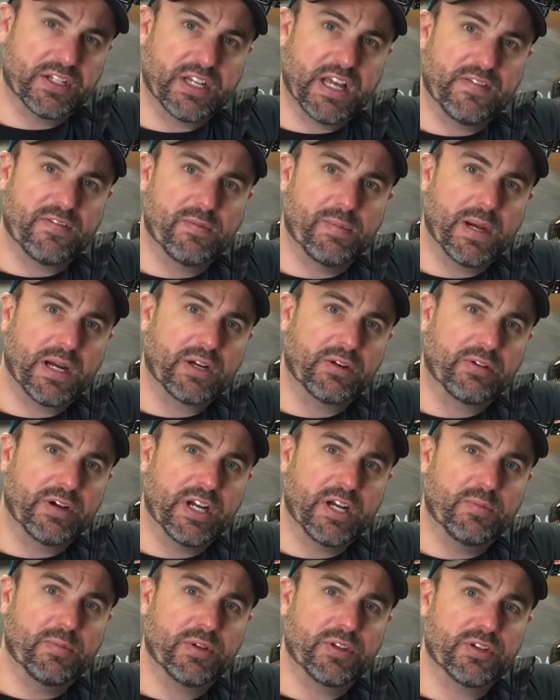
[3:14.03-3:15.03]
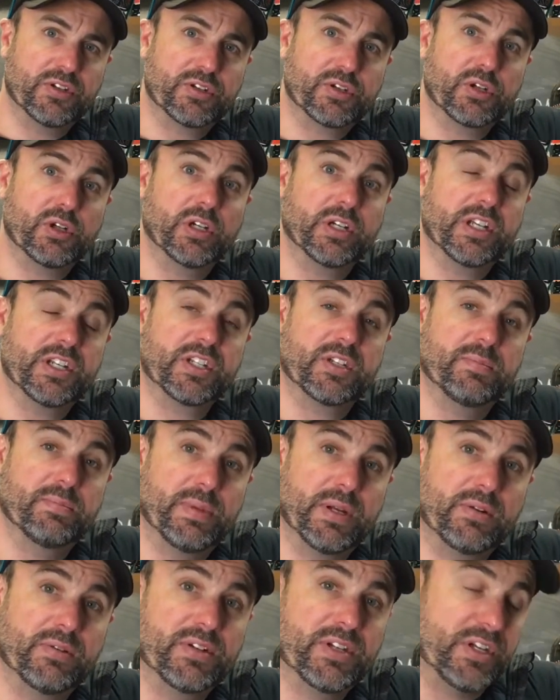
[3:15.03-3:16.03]
to have a muck around with and try and get some
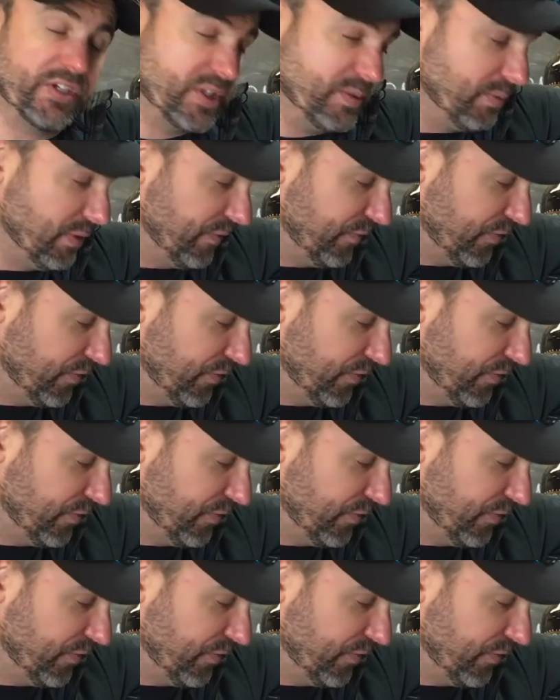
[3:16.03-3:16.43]
better results in my